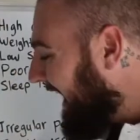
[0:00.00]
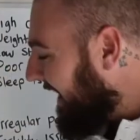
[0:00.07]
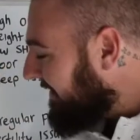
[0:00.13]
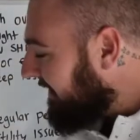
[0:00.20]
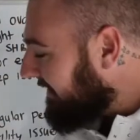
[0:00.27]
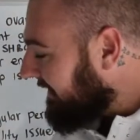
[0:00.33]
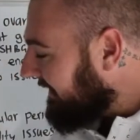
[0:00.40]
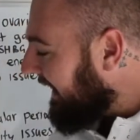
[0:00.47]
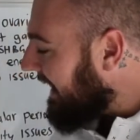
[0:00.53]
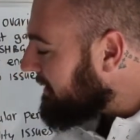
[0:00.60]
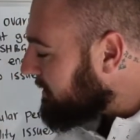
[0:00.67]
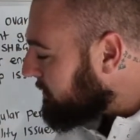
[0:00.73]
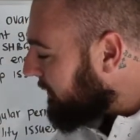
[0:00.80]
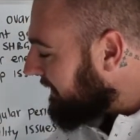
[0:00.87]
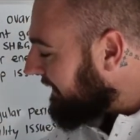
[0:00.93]
And then the
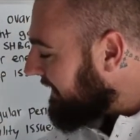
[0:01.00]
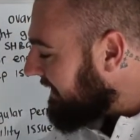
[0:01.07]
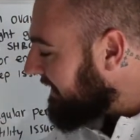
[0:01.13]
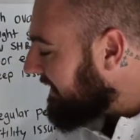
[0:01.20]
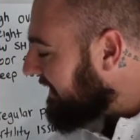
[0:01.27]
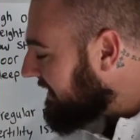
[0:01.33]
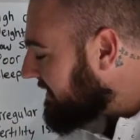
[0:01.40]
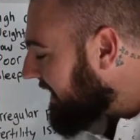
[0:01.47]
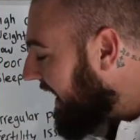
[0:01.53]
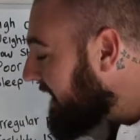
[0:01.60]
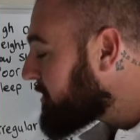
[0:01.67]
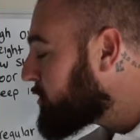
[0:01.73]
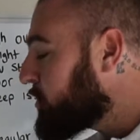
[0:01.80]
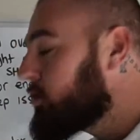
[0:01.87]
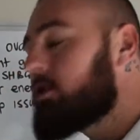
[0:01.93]
last one here is
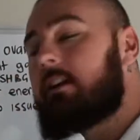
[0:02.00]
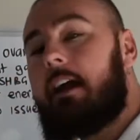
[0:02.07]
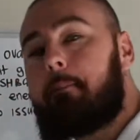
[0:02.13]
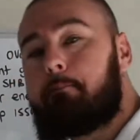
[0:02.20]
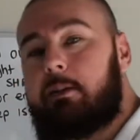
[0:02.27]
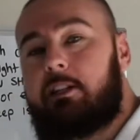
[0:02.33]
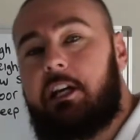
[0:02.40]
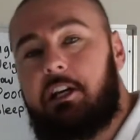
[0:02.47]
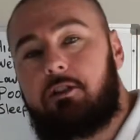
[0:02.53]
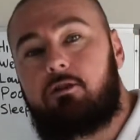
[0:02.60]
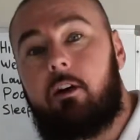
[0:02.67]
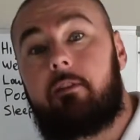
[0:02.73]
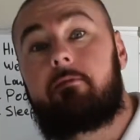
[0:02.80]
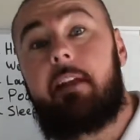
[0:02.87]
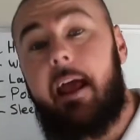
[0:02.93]
estrogen and
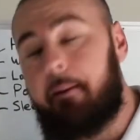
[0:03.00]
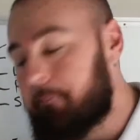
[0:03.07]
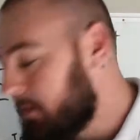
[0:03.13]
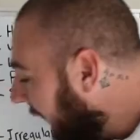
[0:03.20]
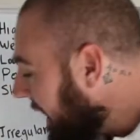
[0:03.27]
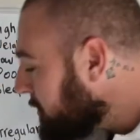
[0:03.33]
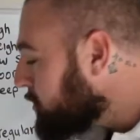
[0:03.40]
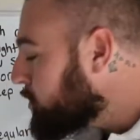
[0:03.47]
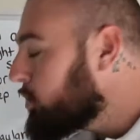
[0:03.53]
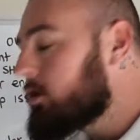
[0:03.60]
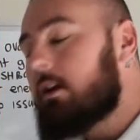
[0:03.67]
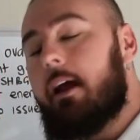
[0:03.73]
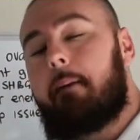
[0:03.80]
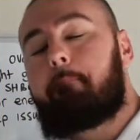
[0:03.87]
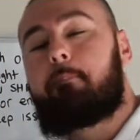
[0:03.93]
progesterone. Now,
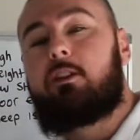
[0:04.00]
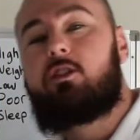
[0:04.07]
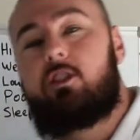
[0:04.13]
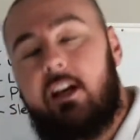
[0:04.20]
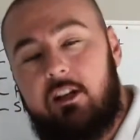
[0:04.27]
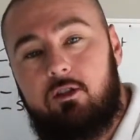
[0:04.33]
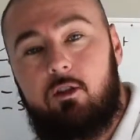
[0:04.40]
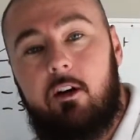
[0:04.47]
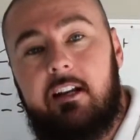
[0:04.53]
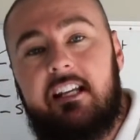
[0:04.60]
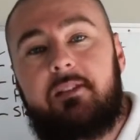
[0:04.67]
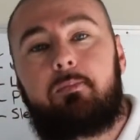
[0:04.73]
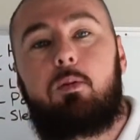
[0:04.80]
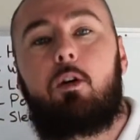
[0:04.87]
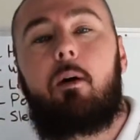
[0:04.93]
estrogen and progesterone is
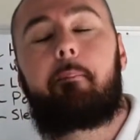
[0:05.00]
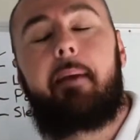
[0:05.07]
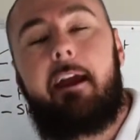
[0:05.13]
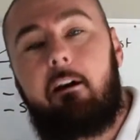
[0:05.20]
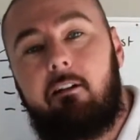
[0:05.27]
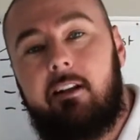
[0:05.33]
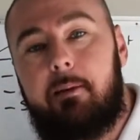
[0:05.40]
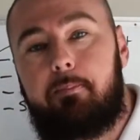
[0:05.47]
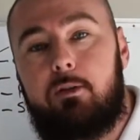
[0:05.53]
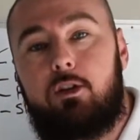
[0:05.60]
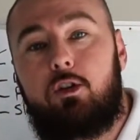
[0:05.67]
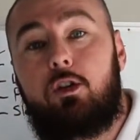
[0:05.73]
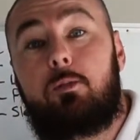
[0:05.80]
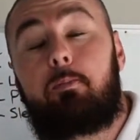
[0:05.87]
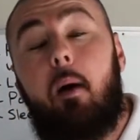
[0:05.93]
primarily
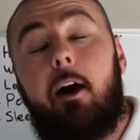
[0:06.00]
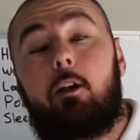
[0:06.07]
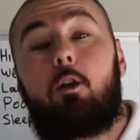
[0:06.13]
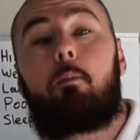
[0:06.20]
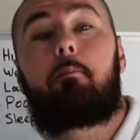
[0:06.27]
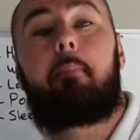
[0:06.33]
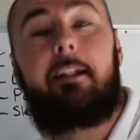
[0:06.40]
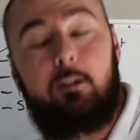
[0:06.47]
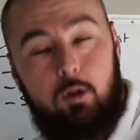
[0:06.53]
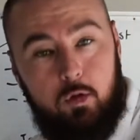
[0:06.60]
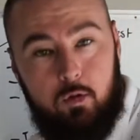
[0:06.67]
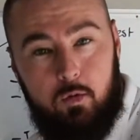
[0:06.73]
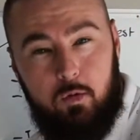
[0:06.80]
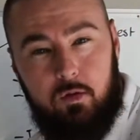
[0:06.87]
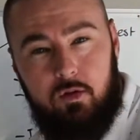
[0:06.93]
produced by your
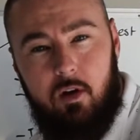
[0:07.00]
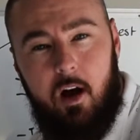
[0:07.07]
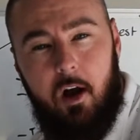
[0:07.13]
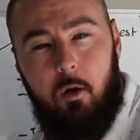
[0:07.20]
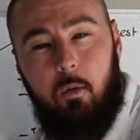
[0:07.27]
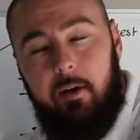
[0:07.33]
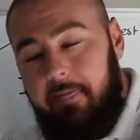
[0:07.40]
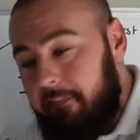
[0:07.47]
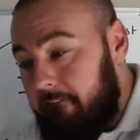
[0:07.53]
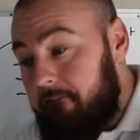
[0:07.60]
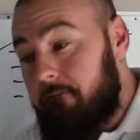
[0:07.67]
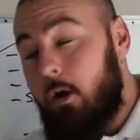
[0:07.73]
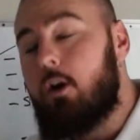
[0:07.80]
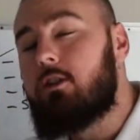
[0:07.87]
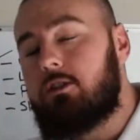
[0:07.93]
menstrual cycle. In the
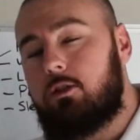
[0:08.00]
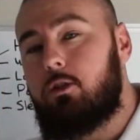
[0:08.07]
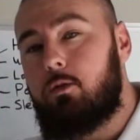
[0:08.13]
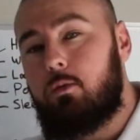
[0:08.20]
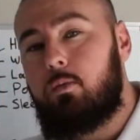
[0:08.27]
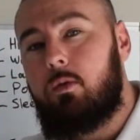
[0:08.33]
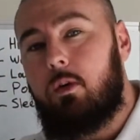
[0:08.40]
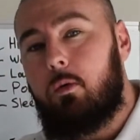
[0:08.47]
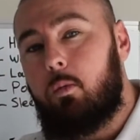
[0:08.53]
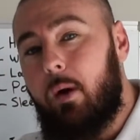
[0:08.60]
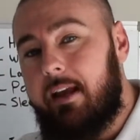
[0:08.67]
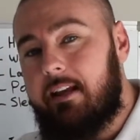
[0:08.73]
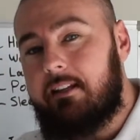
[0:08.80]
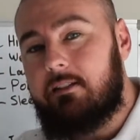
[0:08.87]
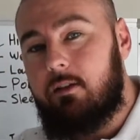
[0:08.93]
first 2
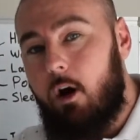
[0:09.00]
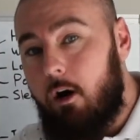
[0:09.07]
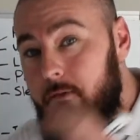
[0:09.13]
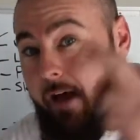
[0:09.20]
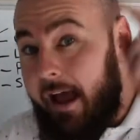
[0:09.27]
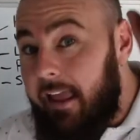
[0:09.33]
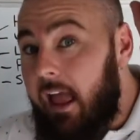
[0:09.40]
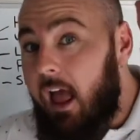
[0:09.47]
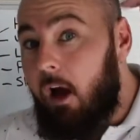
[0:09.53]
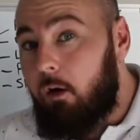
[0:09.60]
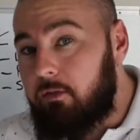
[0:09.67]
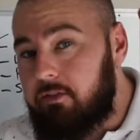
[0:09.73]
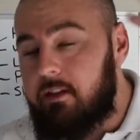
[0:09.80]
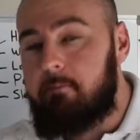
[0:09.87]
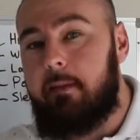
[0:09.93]
weeks of a
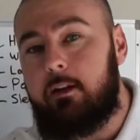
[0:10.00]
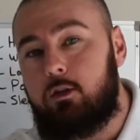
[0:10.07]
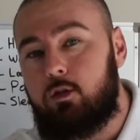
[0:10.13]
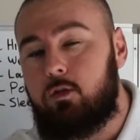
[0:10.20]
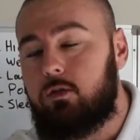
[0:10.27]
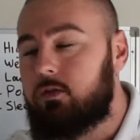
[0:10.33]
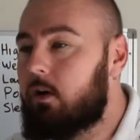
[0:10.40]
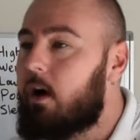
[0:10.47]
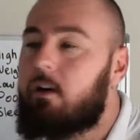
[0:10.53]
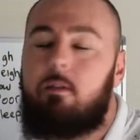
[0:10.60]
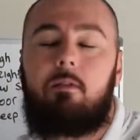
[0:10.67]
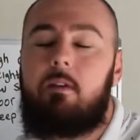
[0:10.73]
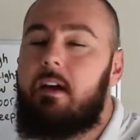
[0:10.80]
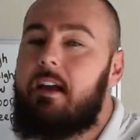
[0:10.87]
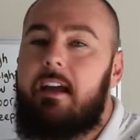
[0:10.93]
healthy menstrual
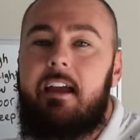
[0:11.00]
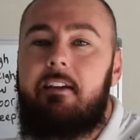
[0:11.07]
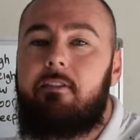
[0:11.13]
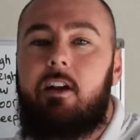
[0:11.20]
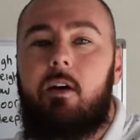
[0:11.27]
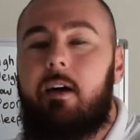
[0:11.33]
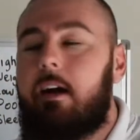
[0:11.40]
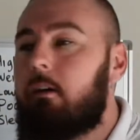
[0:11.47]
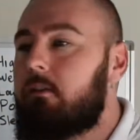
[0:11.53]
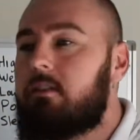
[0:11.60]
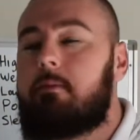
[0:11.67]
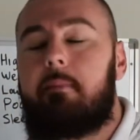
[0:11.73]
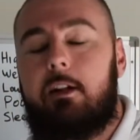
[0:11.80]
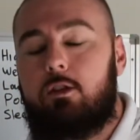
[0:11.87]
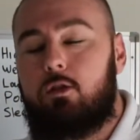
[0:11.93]
cycle, even though a healthy
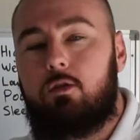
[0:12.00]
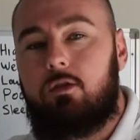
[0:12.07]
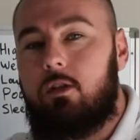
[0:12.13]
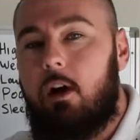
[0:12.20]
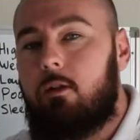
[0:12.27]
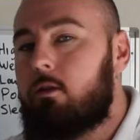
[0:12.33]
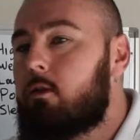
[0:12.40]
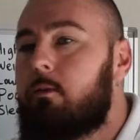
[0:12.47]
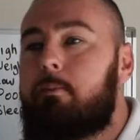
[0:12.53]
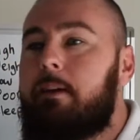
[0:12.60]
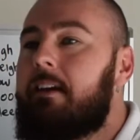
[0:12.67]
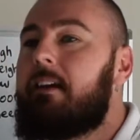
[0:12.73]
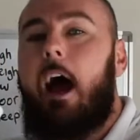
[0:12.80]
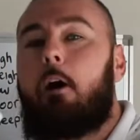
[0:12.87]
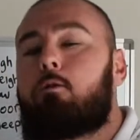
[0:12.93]
menstrual cycle could
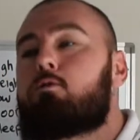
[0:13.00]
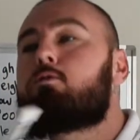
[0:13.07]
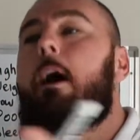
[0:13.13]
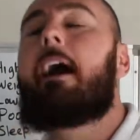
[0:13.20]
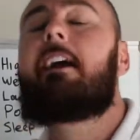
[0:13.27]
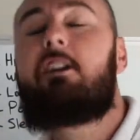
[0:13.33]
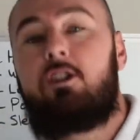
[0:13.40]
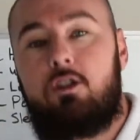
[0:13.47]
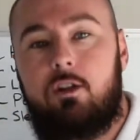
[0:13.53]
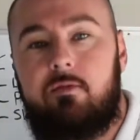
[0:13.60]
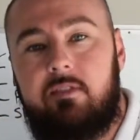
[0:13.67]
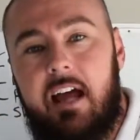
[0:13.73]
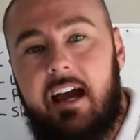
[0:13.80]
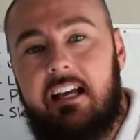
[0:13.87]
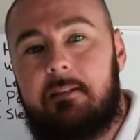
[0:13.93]
be a range of
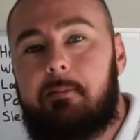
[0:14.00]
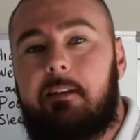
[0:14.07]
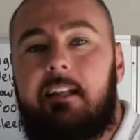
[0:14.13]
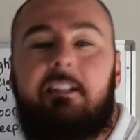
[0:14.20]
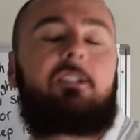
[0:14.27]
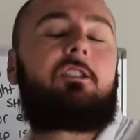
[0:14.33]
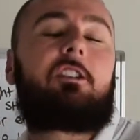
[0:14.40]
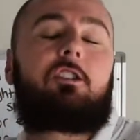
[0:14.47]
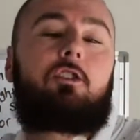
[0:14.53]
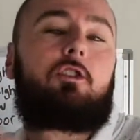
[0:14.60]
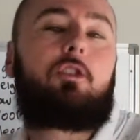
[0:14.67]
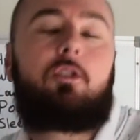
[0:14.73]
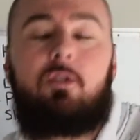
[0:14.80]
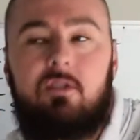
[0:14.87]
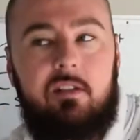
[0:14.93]
days, but let's just
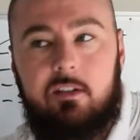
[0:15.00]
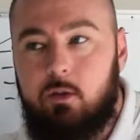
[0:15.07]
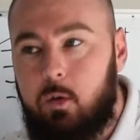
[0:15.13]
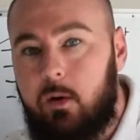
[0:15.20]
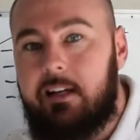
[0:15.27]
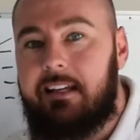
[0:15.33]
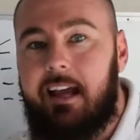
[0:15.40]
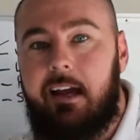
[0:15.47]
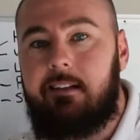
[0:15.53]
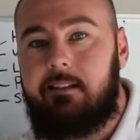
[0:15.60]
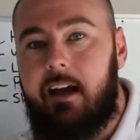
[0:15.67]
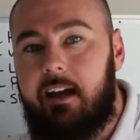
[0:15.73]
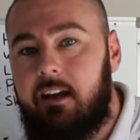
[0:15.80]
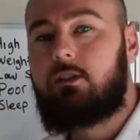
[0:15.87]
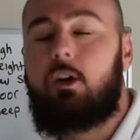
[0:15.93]
choose a
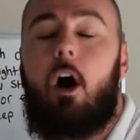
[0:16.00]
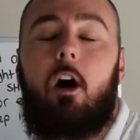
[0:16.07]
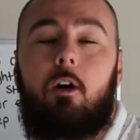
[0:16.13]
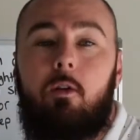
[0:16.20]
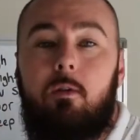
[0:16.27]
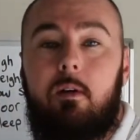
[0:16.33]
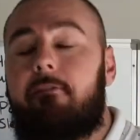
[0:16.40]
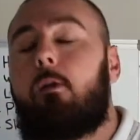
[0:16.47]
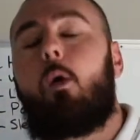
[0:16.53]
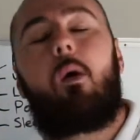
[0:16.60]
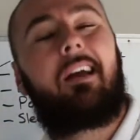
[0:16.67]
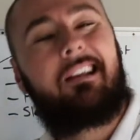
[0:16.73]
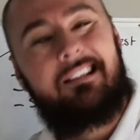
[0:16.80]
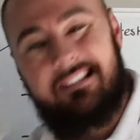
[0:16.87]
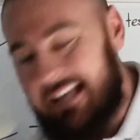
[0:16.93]
28-day cycle. For
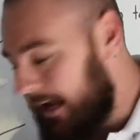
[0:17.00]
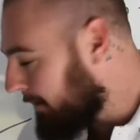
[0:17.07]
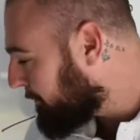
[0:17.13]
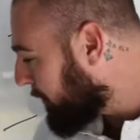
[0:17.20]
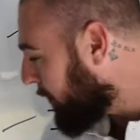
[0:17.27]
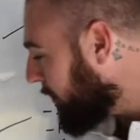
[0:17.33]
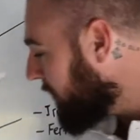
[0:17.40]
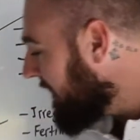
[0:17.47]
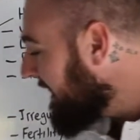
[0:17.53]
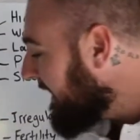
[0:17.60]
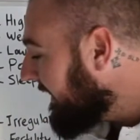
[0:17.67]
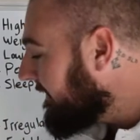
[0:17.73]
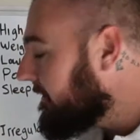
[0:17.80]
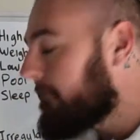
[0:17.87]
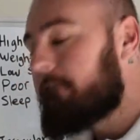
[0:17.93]
example,
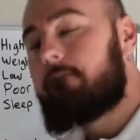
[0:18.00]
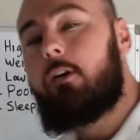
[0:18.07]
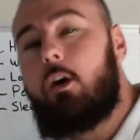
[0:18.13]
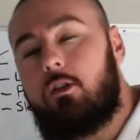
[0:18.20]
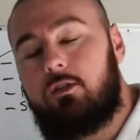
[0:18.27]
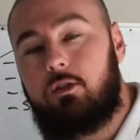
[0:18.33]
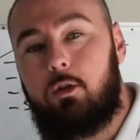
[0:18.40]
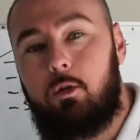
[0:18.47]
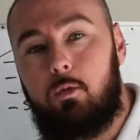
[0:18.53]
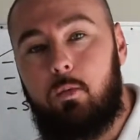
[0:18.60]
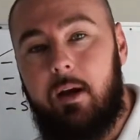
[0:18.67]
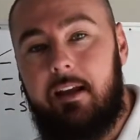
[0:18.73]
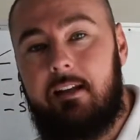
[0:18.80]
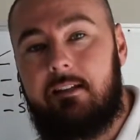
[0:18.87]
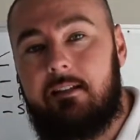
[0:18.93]
in the first 2
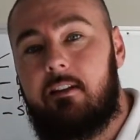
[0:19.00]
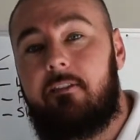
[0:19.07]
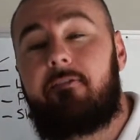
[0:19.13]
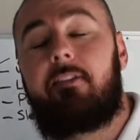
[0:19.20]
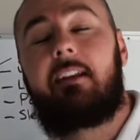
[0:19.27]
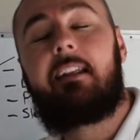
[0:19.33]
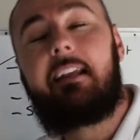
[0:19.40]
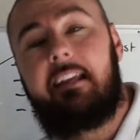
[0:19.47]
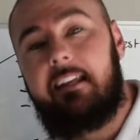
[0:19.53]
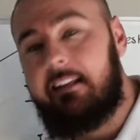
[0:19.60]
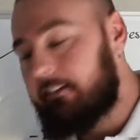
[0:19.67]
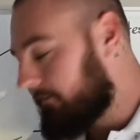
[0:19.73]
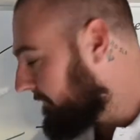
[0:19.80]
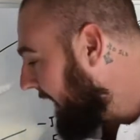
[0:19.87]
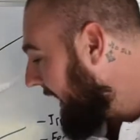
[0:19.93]
weeks, the
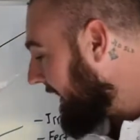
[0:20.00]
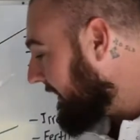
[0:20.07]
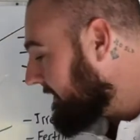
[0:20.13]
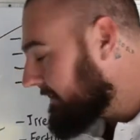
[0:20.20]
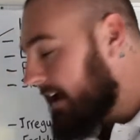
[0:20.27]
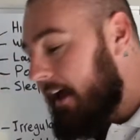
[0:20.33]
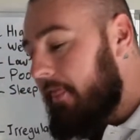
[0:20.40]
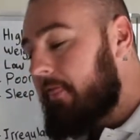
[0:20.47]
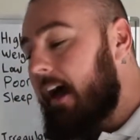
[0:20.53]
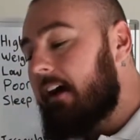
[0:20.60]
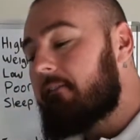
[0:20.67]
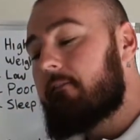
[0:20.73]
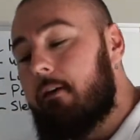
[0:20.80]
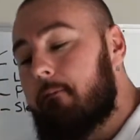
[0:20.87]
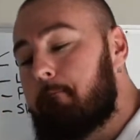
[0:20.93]
follicular phase,
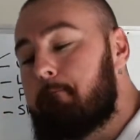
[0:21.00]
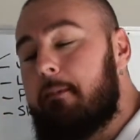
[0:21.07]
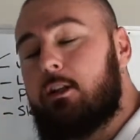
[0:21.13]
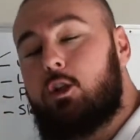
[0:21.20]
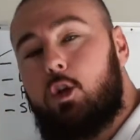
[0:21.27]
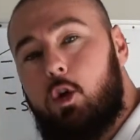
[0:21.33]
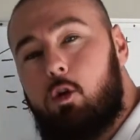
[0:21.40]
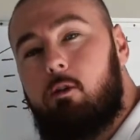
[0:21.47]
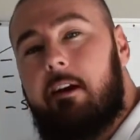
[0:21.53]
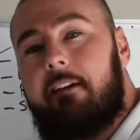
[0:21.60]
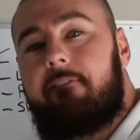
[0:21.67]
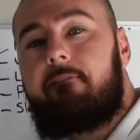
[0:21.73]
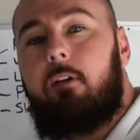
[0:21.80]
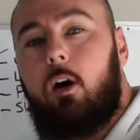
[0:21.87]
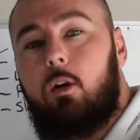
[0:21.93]
that maturing
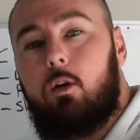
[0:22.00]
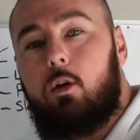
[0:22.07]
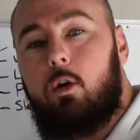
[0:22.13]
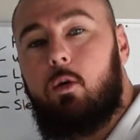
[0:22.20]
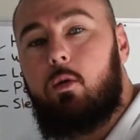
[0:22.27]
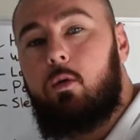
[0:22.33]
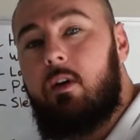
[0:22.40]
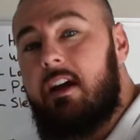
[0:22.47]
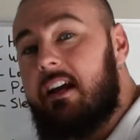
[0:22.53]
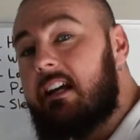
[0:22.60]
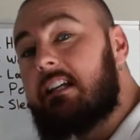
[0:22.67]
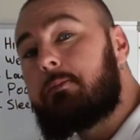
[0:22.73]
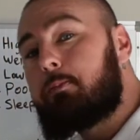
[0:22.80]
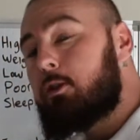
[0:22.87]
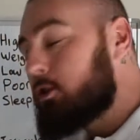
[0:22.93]
follicle
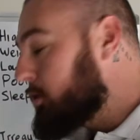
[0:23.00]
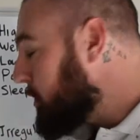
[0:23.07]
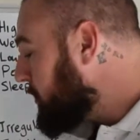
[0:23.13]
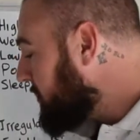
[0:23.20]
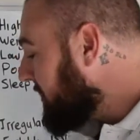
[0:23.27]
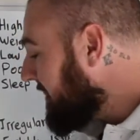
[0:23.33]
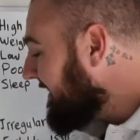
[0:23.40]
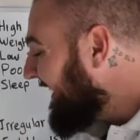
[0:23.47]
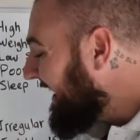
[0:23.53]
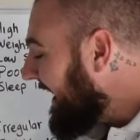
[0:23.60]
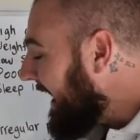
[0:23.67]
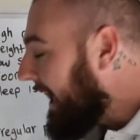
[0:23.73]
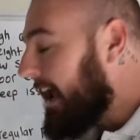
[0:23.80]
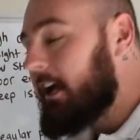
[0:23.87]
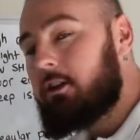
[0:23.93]
is producing
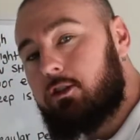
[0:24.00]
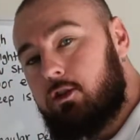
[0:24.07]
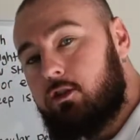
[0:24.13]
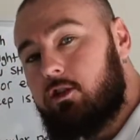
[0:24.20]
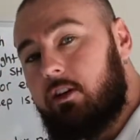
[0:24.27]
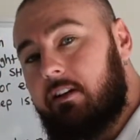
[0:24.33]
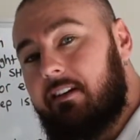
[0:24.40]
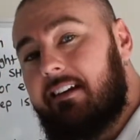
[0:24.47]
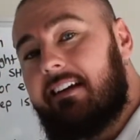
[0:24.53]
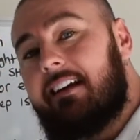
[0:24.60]
estrogen.